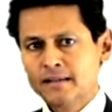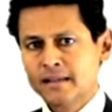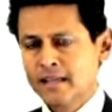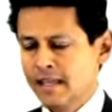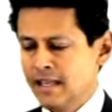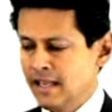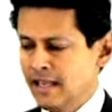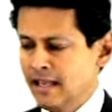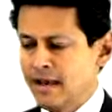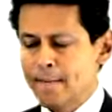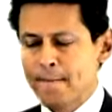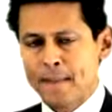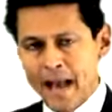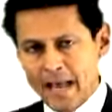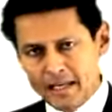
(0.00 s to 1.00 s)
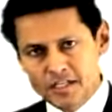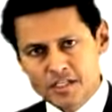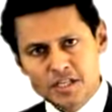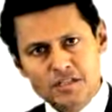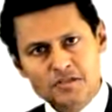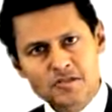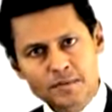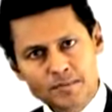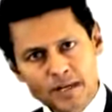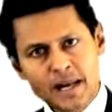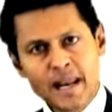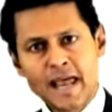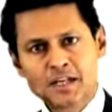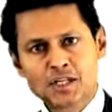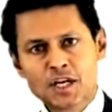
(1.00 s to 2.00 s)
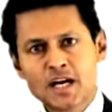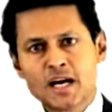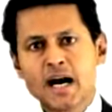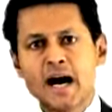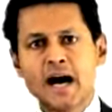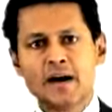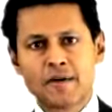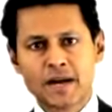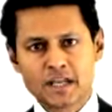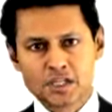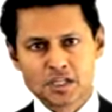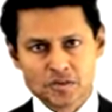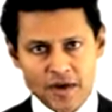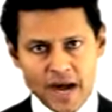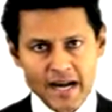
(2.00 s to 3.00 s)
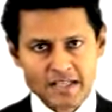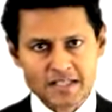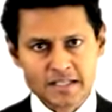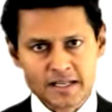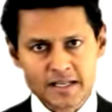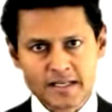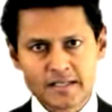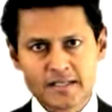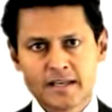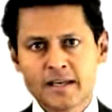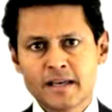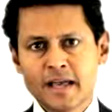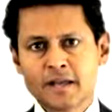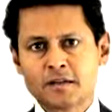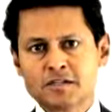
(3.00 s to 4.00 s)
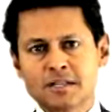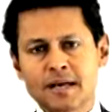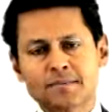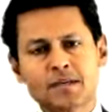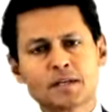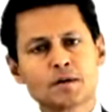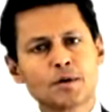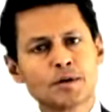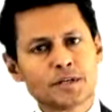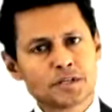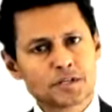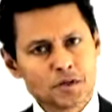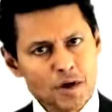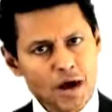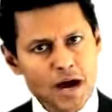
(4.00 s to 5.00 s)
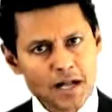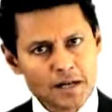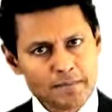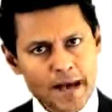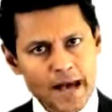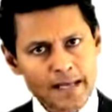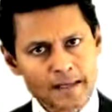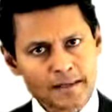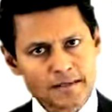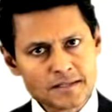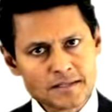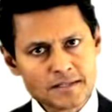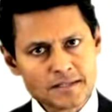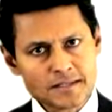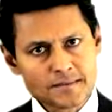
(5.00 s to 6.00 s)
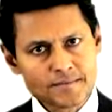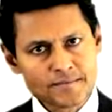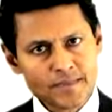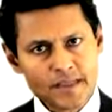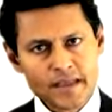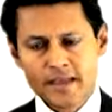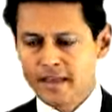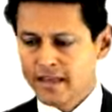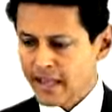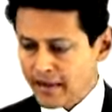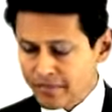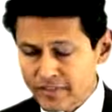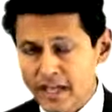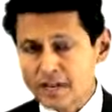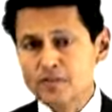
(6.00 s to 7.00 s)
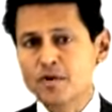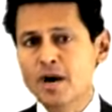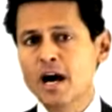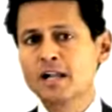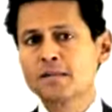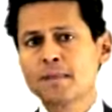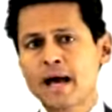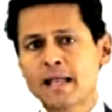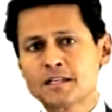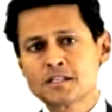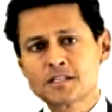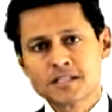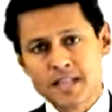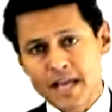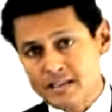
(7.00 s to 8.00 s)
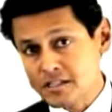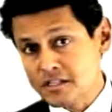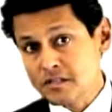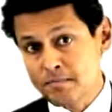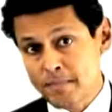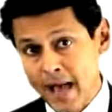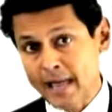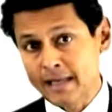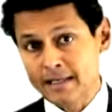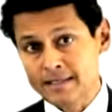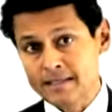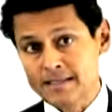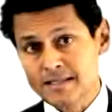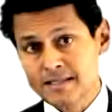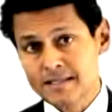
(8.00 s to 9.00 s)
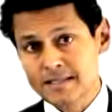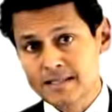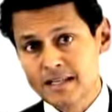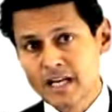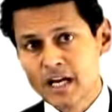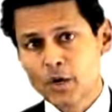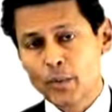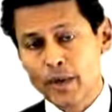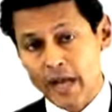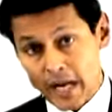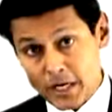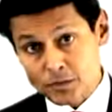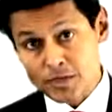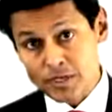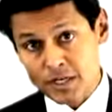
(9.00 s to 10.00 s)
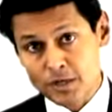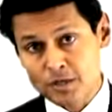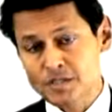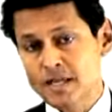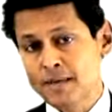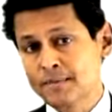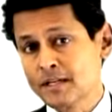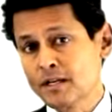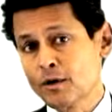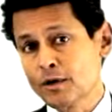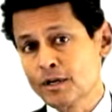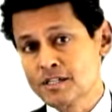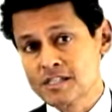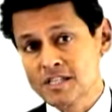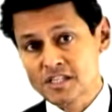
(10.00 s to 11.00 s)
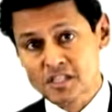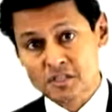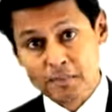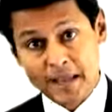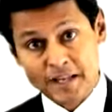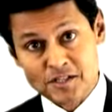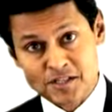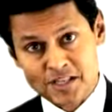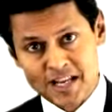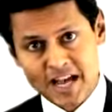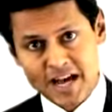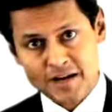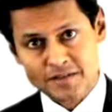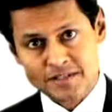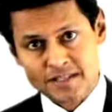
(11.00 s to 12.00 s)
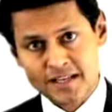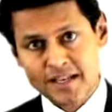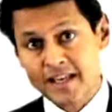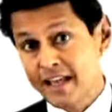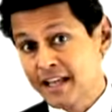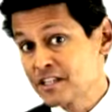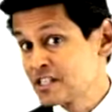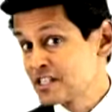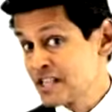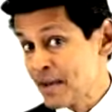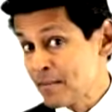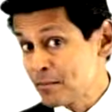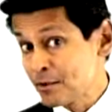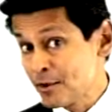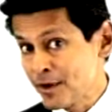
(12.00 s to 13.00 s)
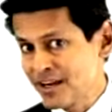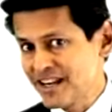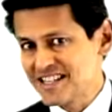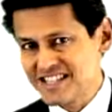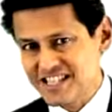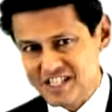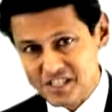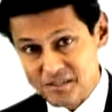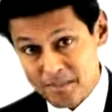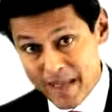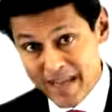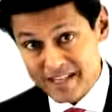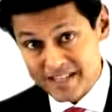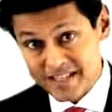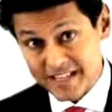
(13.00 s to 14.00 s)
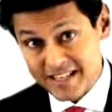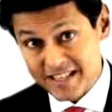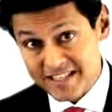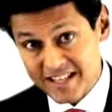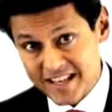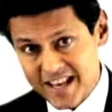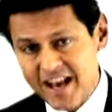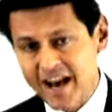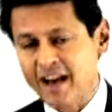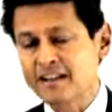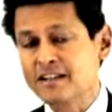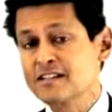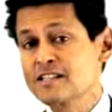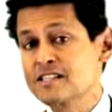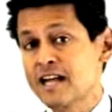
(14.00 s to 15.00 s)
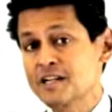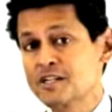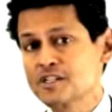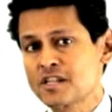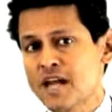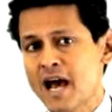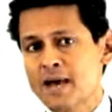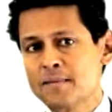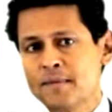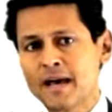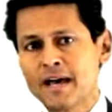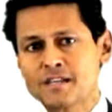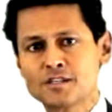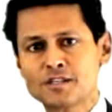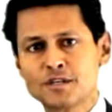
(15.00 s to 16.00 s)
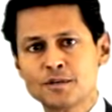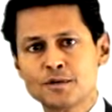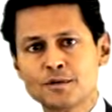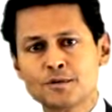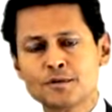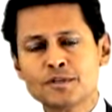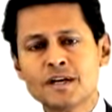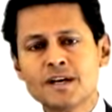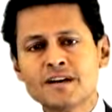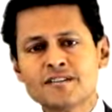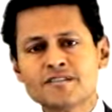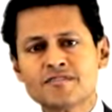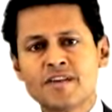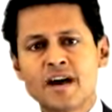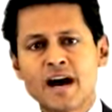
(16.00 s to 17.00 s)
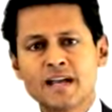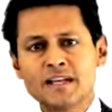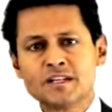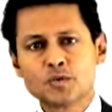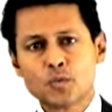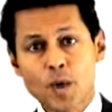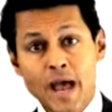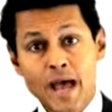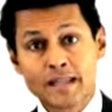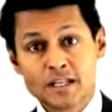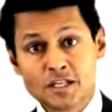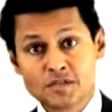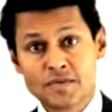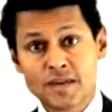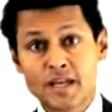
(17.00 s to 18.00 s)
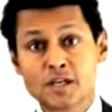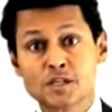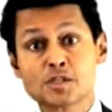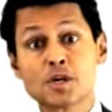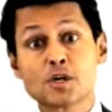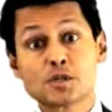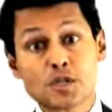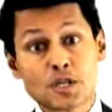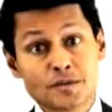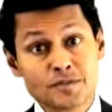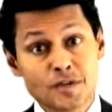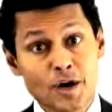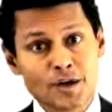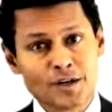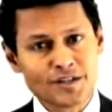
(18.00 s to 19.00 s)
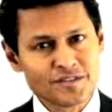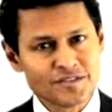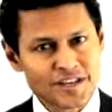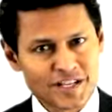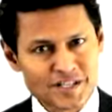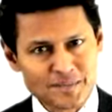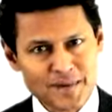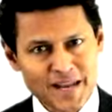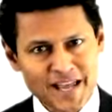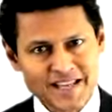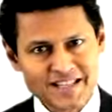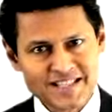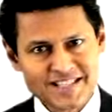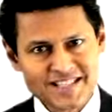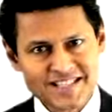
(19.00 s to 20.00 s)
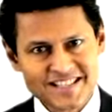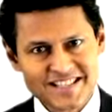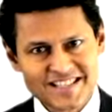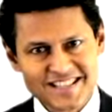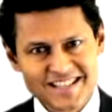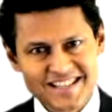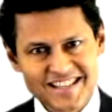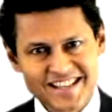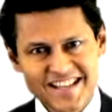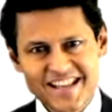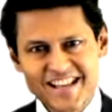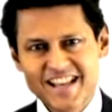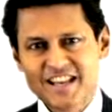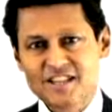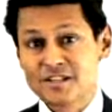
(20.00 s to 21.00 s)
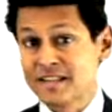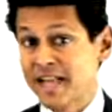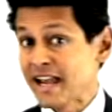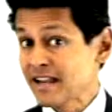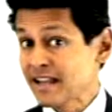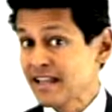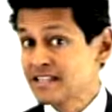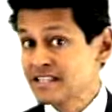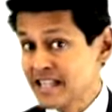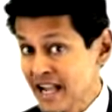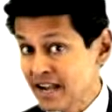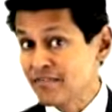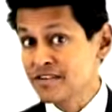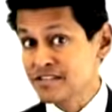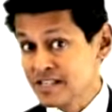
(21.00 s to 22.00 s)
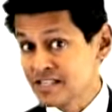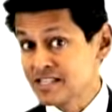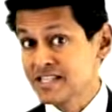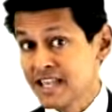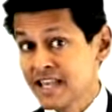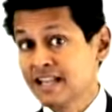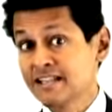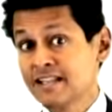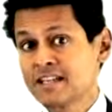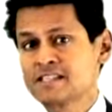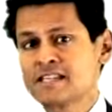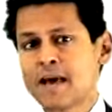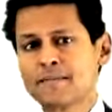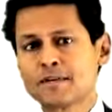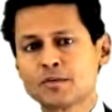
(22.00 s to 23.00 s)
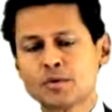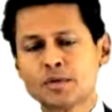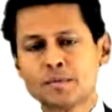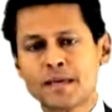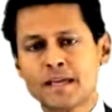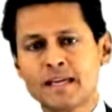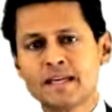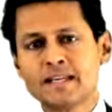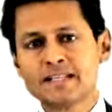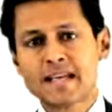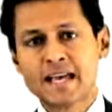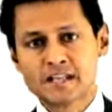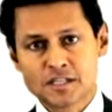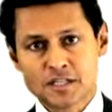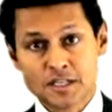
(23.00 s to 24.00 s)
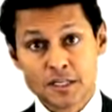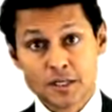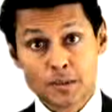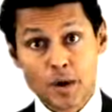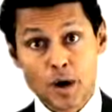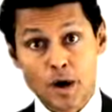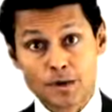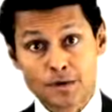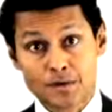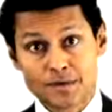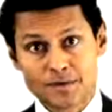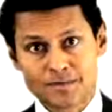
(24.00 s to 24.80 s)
the balances from the ledger are extracted into something called a trial balance. If that trial balance doesn't balance, we introduce something called a suspense account. It's temporarily suspended until such time as you find where these figures should have gone in the first place. So that itself is a skill the examiner will be testing you on.